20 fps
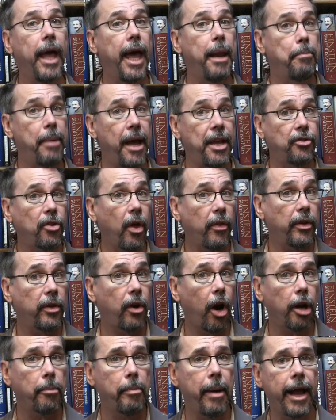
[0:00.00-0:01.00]
and based on the
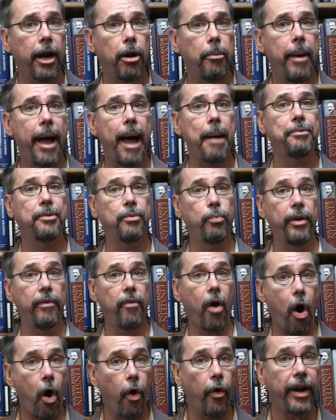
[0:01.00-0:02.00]
dark matter maps
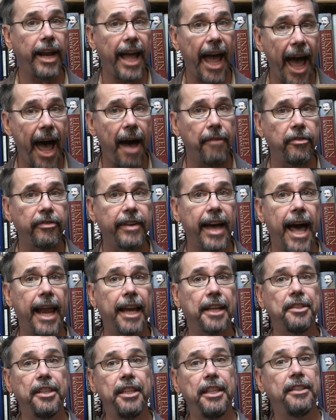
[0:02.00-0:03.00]
we already have of
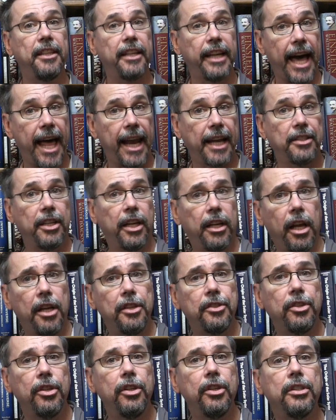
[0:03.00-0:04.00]
galaxies and galaxy
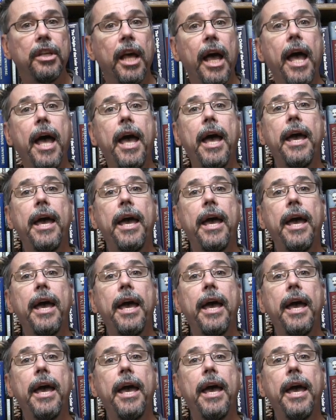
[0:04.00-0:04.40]
clusters,